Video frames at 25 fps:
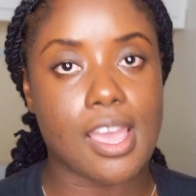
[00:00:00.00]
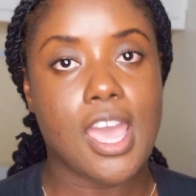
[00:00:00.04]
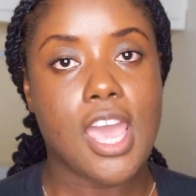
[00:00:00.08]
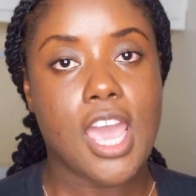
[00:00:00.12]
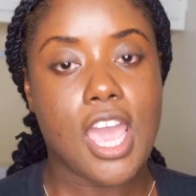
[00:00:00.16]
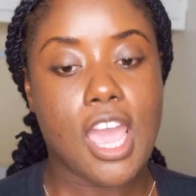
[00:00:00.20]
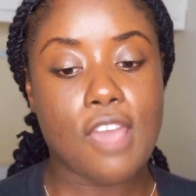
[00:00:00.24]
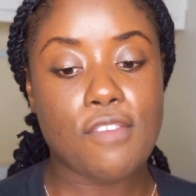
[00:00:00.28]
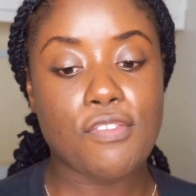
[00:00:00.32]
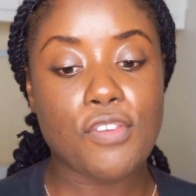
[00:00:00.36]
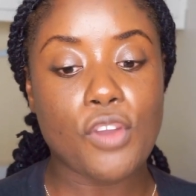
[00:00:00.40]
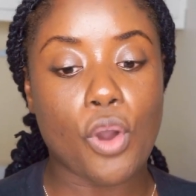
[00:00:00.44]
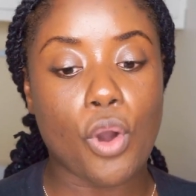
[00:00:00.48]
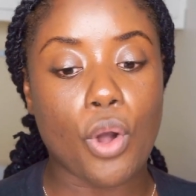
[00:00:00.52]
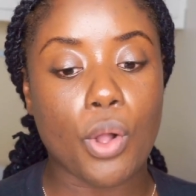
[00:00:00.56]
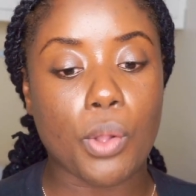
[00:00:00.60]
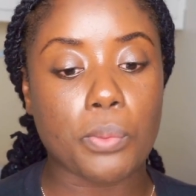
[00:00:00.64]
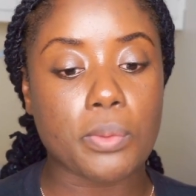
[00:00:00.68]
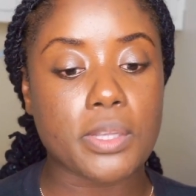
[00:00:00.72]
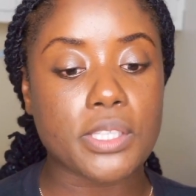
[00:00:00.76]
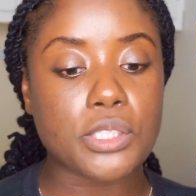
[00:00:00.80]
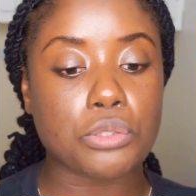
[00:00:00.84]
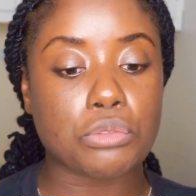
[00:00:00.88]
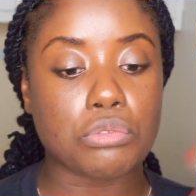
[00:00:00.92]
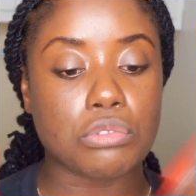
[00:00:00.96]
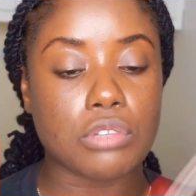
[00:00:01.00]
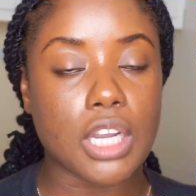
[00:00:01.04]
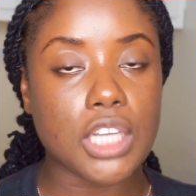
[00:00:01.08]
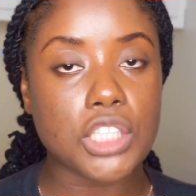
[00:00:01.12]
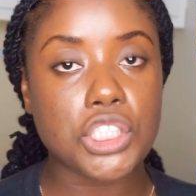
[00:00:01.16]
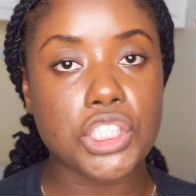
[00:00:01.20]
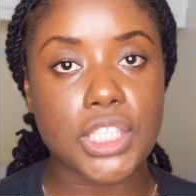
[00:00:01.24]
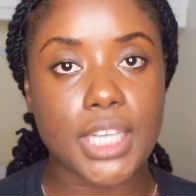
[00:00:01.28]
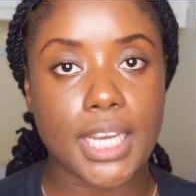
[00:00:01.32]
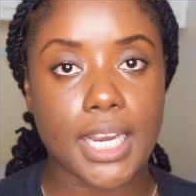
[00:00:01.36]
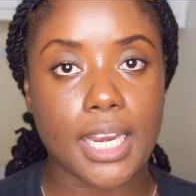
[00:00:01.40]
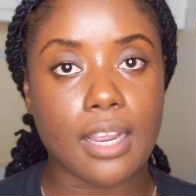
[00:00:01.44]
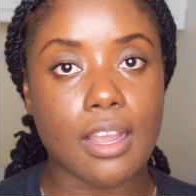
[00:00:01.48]
if you're always
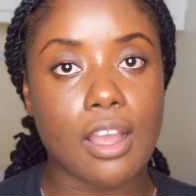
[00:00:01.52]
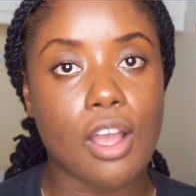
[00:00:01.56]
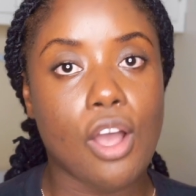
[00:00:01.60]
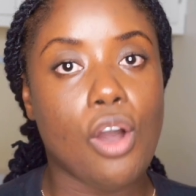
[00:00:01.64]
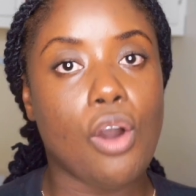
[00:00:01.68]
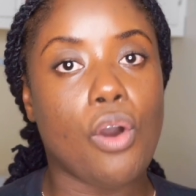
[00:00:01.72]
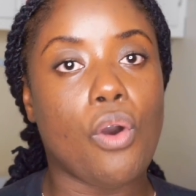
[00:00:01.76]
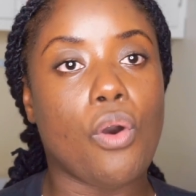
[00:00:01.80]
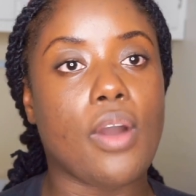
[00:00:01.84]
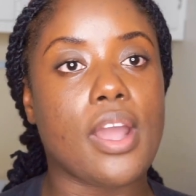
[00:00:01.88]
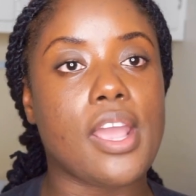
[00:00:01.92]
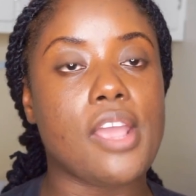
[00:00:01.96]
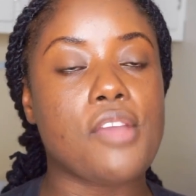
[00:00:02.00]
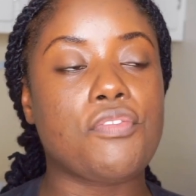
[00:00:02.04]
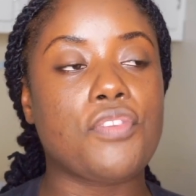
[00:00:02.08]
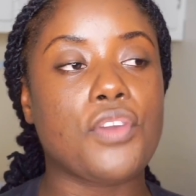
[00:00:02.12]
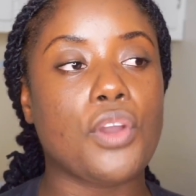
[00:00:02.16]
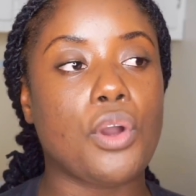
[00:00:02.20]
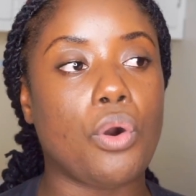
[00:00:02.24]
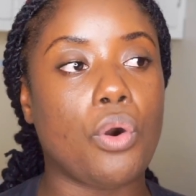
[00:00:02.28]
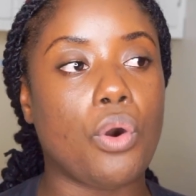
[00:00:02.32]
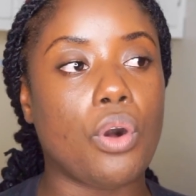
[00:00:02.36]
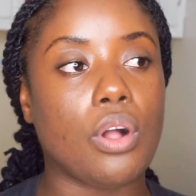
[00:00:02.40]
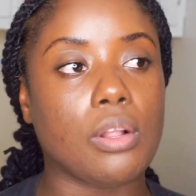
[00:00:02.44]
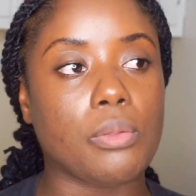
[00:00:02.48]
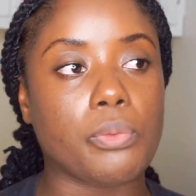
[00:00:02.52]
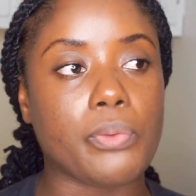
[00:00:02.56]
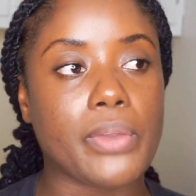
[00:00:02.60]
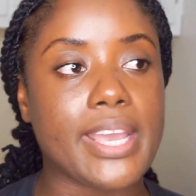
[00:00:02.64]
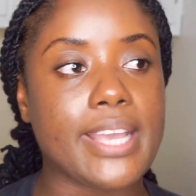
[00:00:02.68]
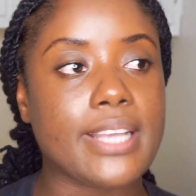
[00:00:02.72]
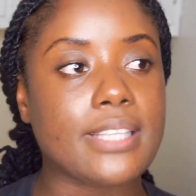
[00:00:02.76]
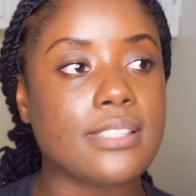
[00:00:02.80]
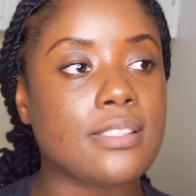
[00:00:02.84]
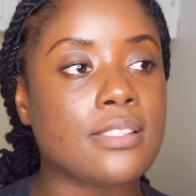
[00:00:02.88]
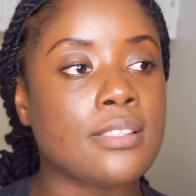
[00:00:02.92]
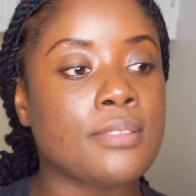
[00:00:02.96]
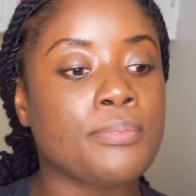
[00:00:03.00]
rushing, or if you're
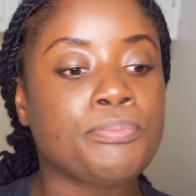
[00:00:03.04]
always